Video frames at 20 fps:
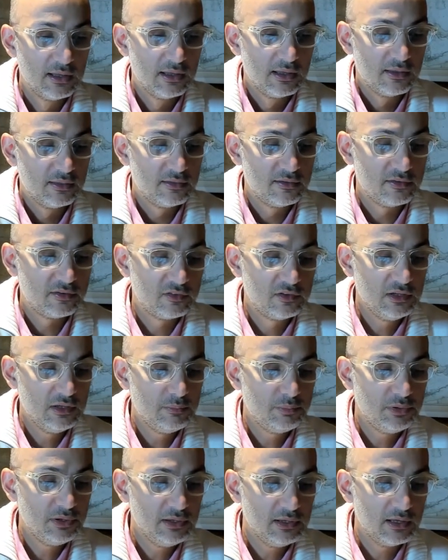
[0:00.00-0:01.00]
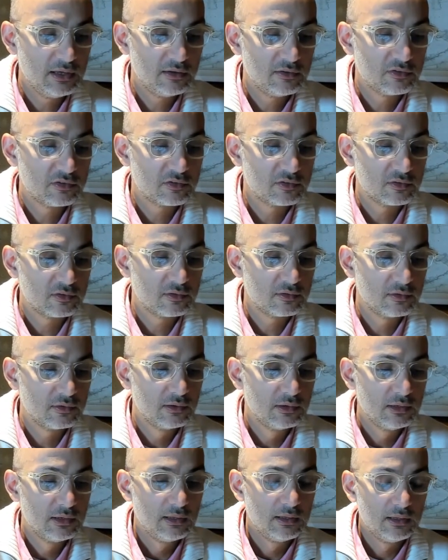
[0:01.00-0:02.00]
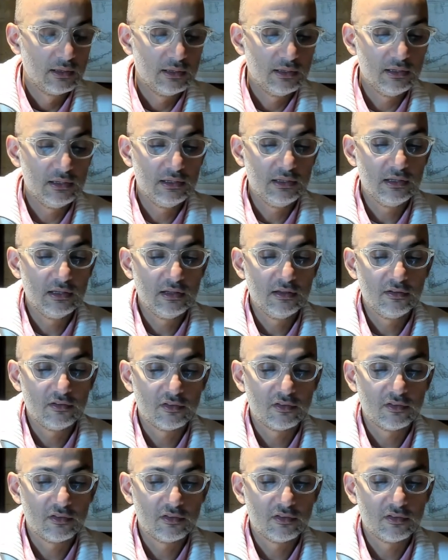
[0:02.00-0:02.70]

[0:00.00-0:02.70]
This TPX is